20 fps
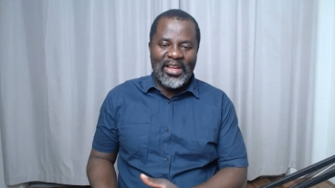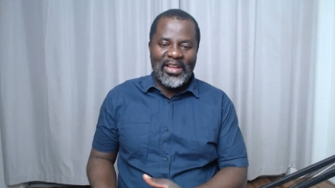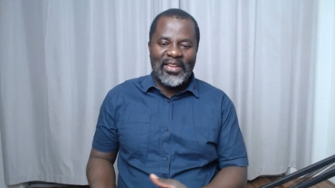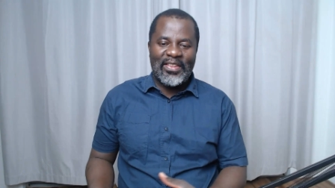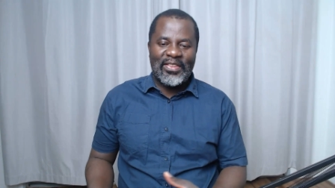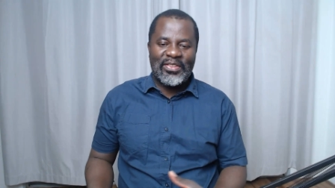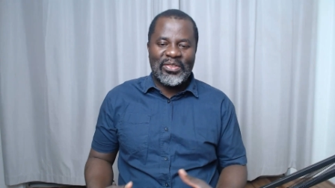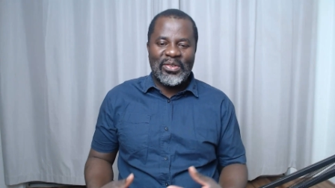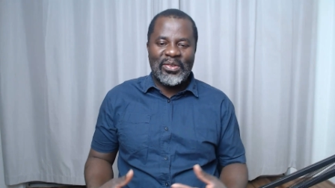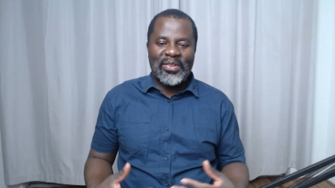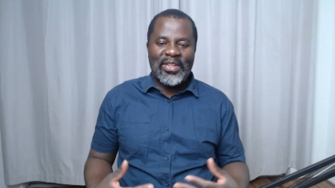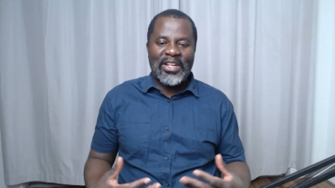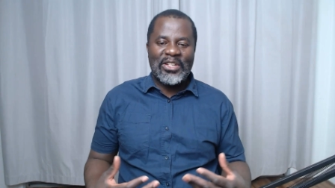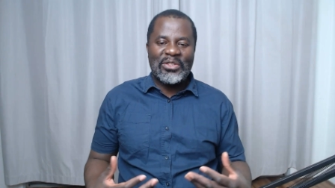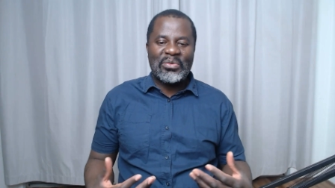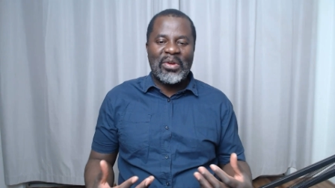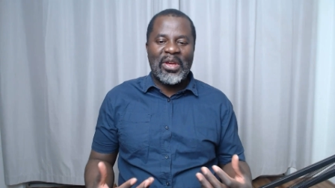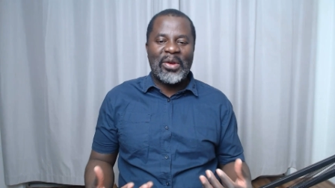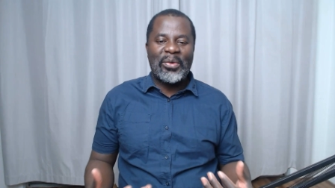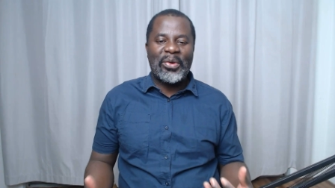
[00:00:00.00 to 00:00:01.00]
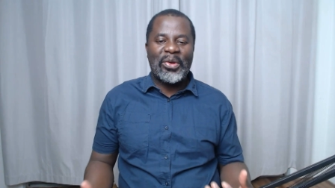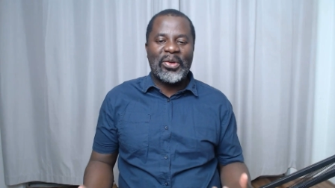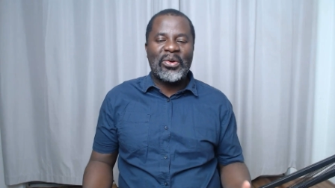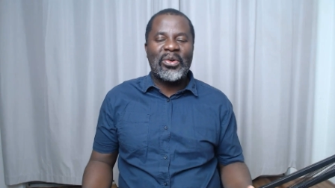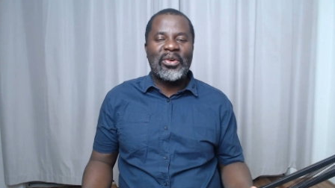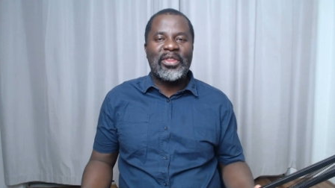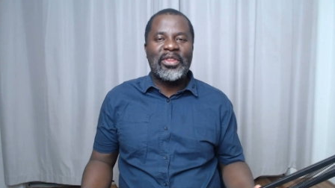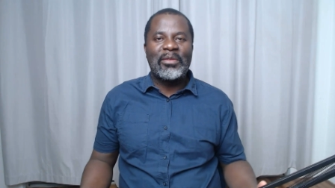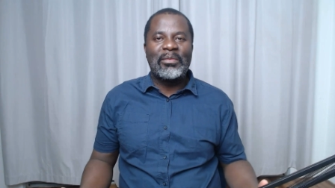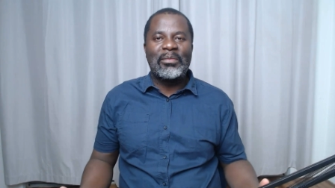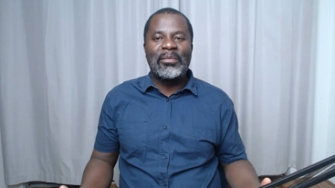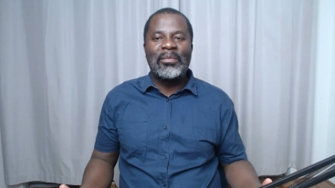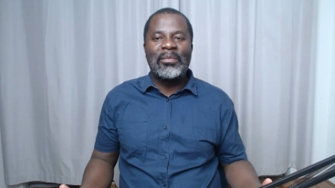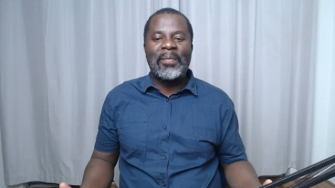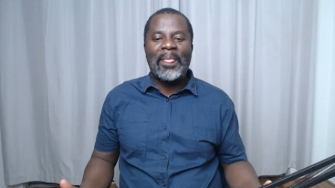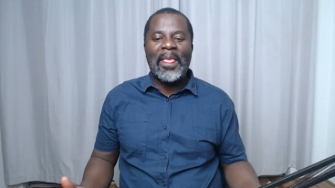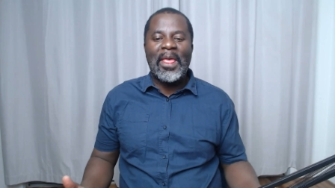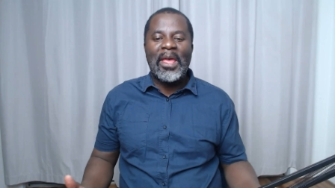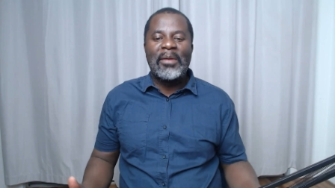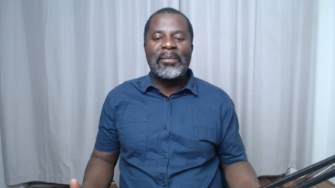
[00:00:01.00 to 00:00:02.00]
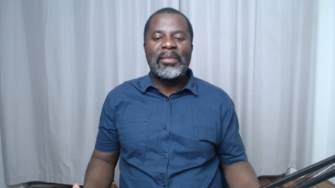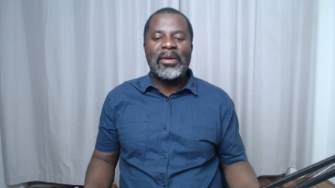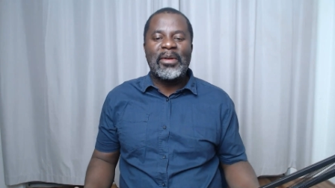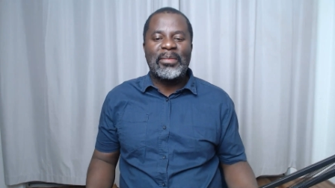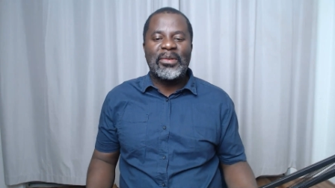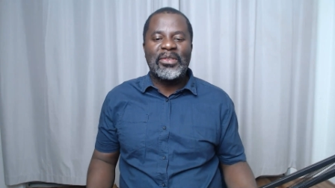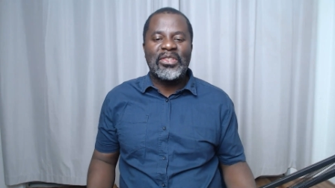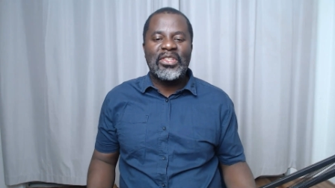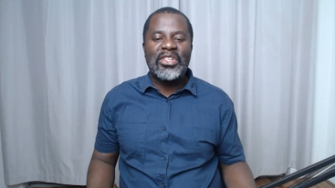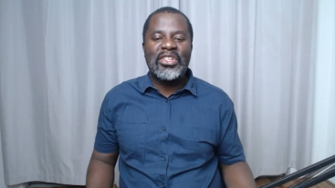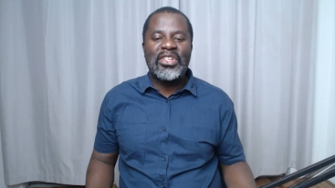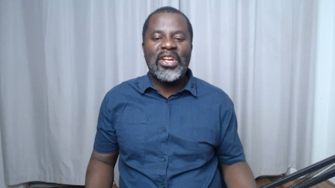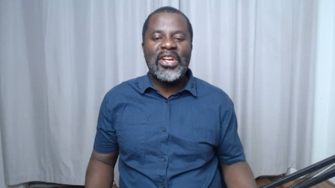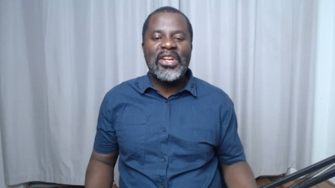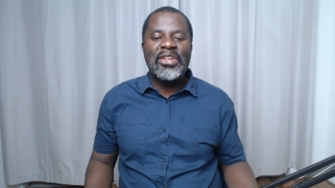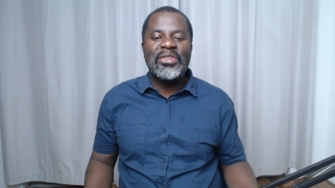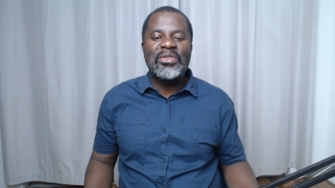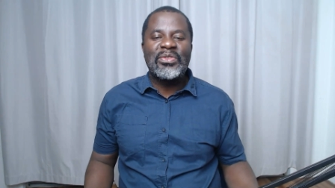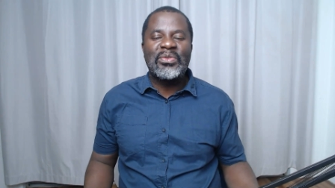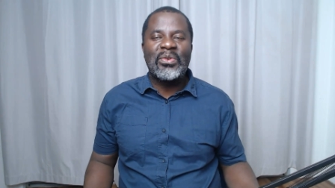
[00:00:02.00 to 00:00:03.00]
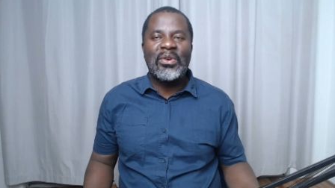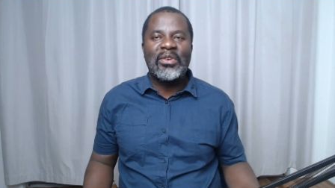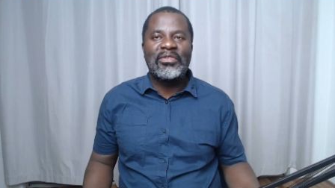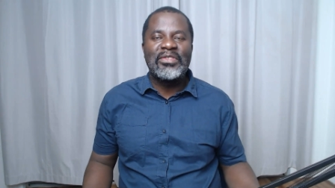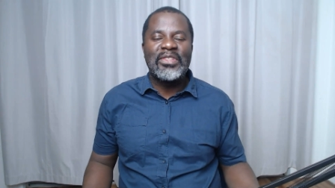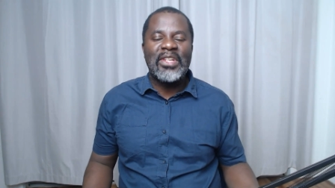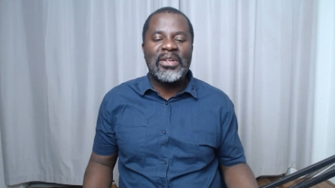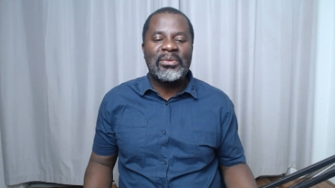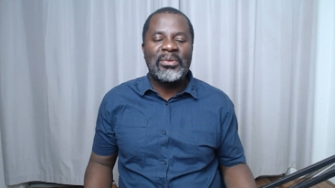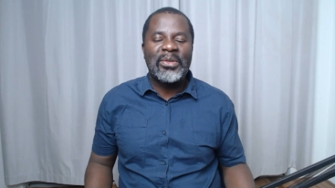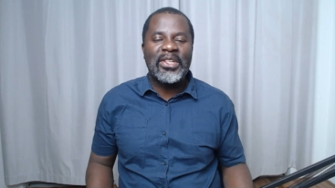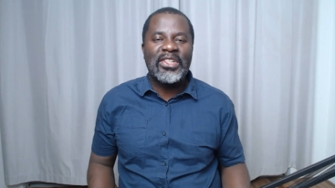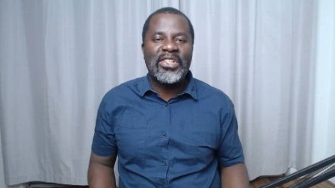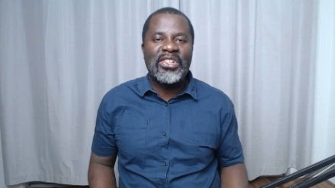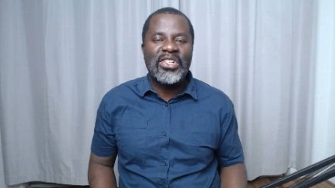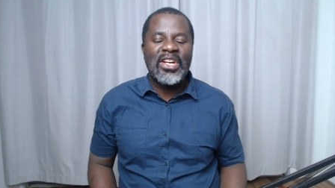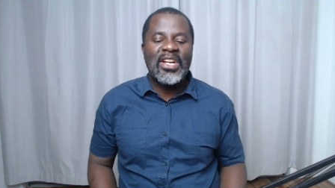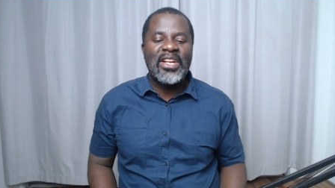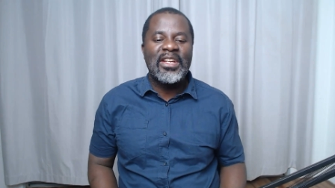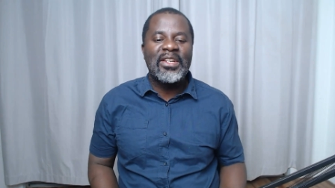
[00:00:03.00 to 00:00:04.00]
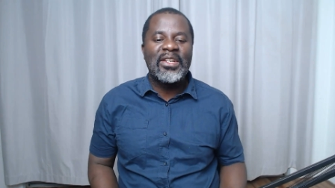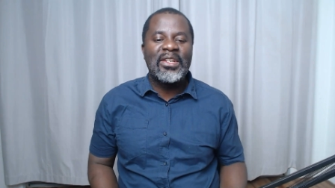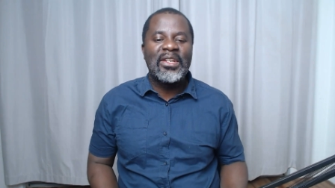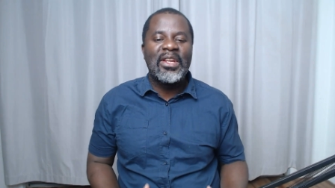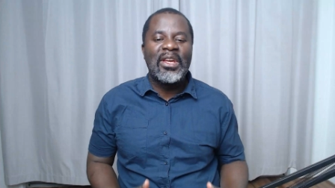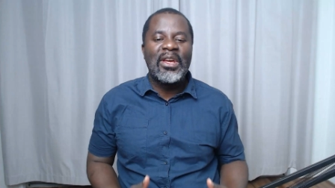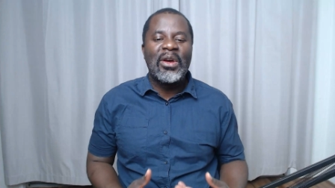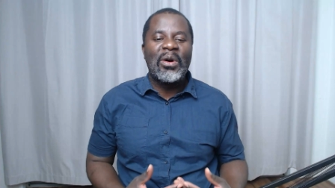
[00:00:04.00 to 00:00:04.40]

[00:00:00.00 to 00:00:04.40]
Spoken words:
So that's why we call them prepositions of direction